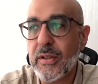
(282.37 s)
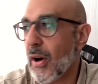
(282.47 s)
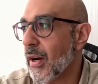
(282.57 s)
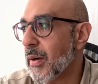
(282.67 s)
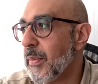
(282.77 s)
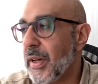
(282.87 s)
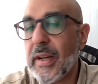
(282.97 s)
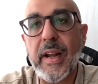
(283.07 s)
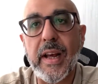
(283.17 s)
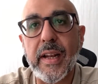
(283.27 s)
tonka
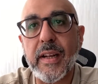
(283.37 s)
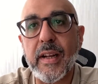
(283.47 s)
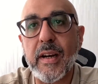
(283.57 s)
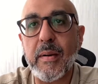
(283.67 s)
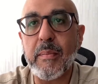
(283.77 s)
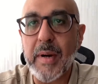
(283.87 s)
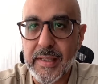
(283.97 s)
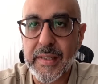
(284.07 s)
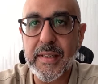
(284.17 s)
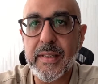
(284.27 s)
bean, and uh,
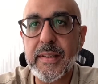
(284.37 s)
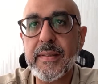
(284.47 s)
musk.